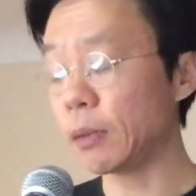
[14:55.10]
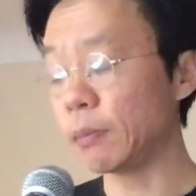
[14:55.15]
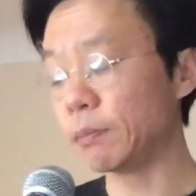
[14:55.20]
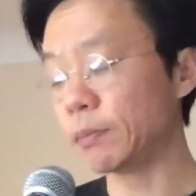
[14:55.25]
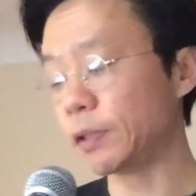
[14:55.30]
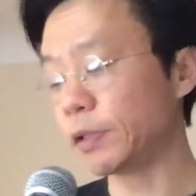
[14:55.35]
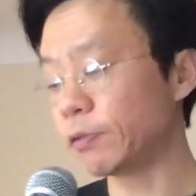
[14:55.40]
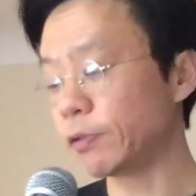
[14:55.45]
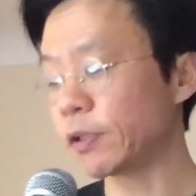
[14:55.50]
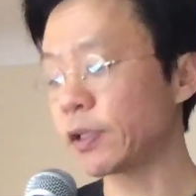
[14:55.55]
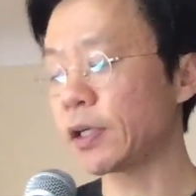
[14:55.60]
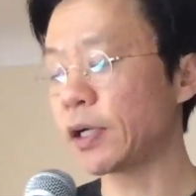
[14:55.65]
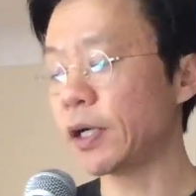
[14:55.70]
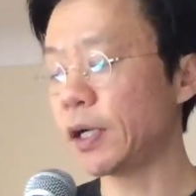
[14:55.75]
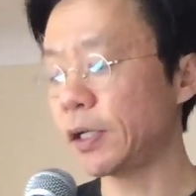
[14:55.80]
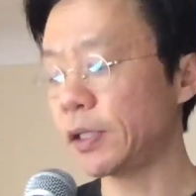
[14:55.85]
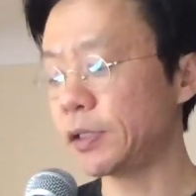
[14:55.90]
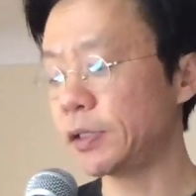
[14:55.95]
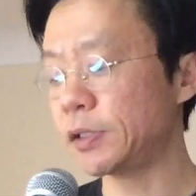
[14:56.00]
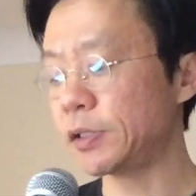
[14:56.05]
different
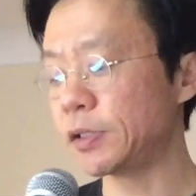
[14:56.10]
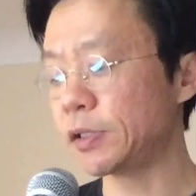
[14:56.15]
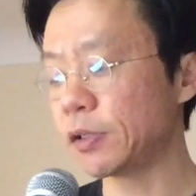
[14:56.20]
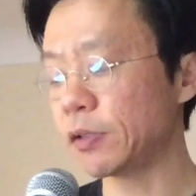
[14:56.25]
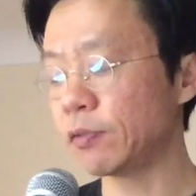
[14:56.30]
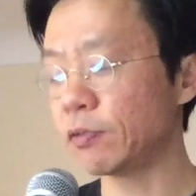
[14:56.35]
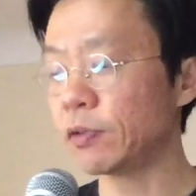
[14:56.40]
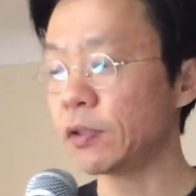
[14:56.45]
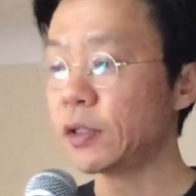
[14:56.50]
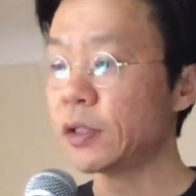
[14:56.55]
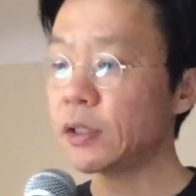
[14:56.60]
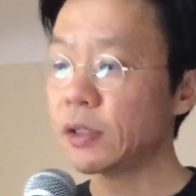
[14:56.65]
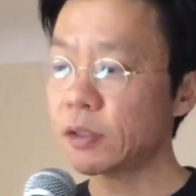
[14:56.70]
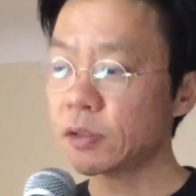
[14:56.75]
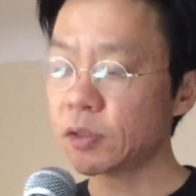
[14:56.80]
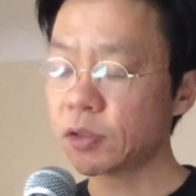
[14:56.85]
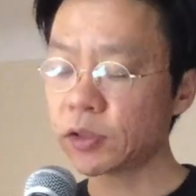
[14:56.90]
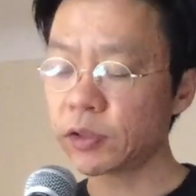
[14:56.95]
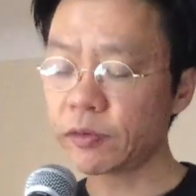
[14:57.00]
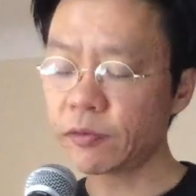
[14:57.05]
kinds of
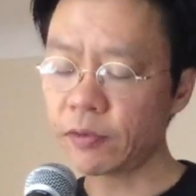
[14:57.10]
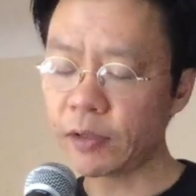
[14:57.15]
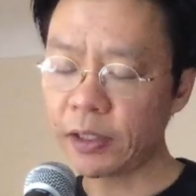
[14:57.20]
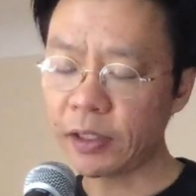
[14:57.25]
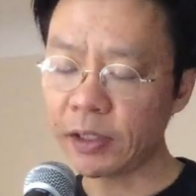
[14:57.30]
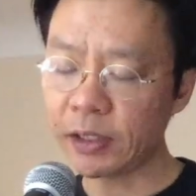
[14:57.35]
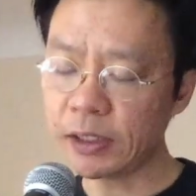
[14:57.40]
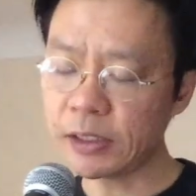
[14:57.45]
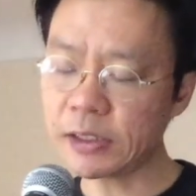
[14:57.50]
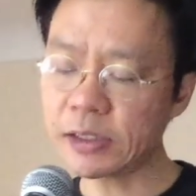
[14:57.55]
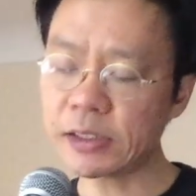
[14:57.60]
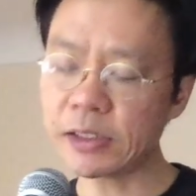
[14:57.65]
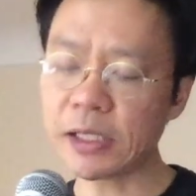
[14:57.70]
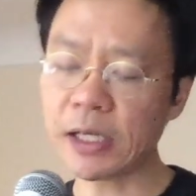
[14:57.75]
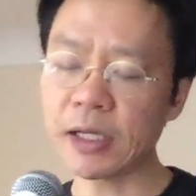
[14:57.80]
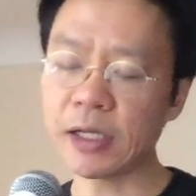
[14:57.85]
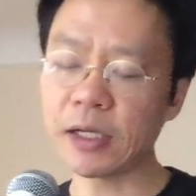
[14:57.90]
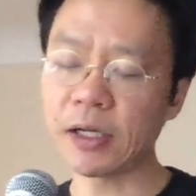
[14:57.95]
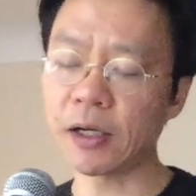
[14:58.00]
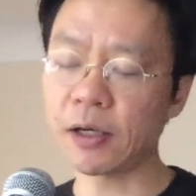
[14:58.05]
surveillance
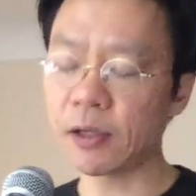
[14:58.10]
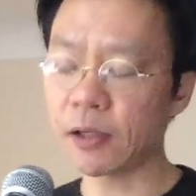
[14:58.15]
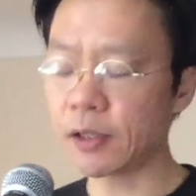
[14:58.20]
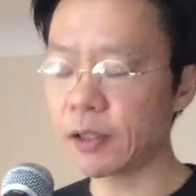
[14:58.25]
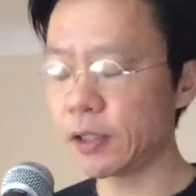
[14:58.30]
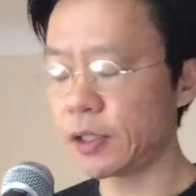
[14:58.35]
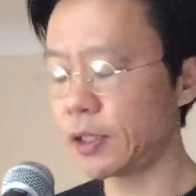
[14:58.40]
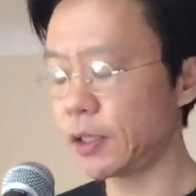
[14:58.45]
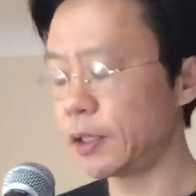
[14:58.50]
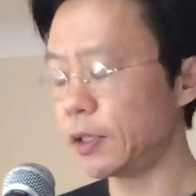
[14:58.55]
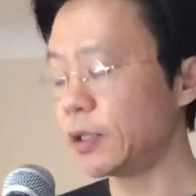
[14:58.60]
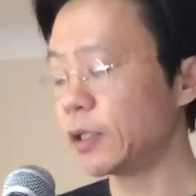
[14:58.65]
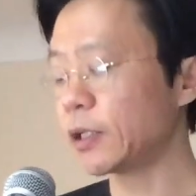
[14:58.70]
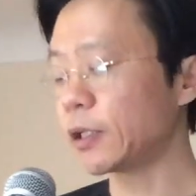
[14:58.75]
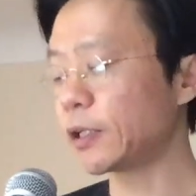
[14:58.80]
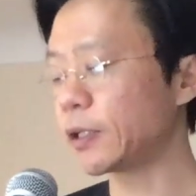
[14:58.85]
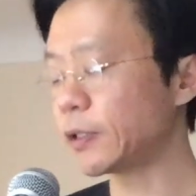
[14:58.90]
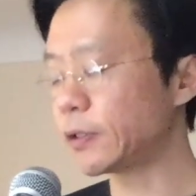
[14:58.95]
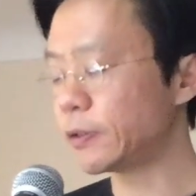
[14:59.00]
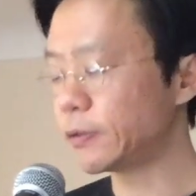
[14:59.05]
that are
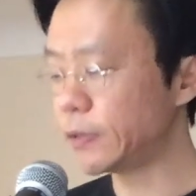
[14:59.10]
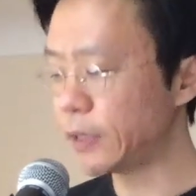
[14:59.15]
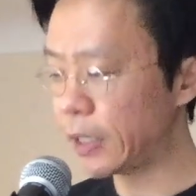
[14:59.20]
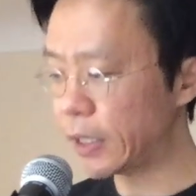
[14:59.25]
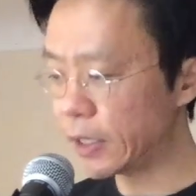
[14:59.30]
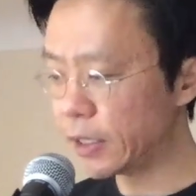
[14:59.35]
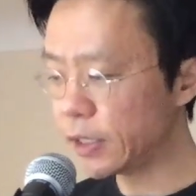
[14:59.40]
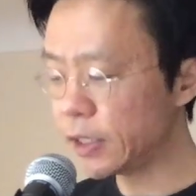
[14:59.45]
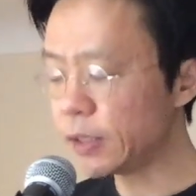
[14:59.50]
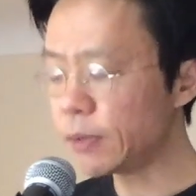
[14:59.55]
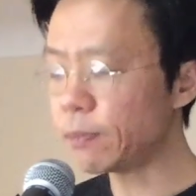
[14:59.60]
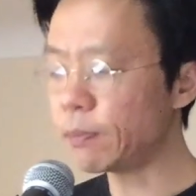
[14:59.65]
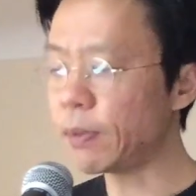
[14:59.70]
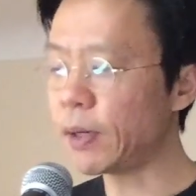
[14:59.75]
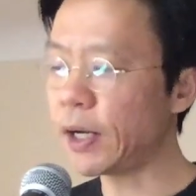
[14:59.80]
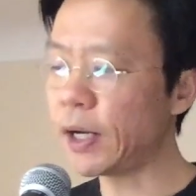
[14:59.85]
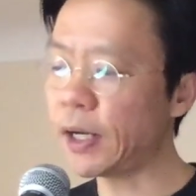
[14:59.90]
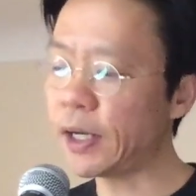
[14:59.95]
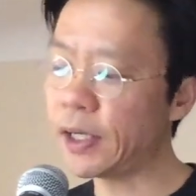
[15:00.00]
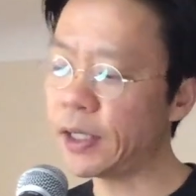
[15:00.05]
created
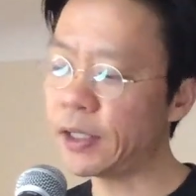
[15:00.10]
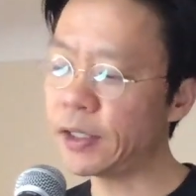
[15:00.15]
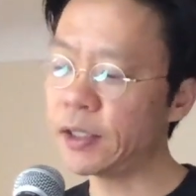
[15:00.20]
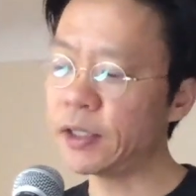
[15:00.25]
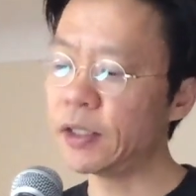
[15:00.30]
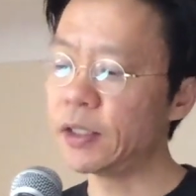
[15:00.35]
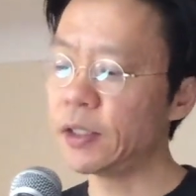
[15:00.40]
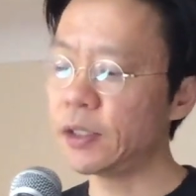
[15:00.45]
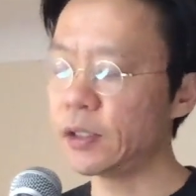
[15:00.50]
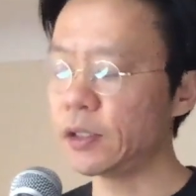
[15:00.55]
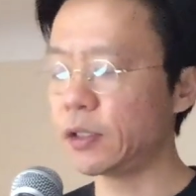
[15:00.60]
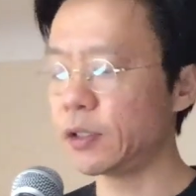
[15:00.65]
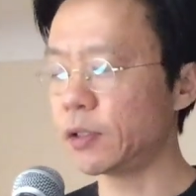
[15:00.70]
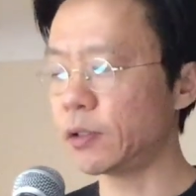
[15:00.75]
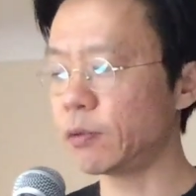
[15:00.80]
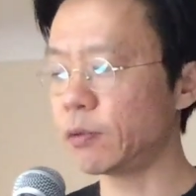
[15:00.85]
by the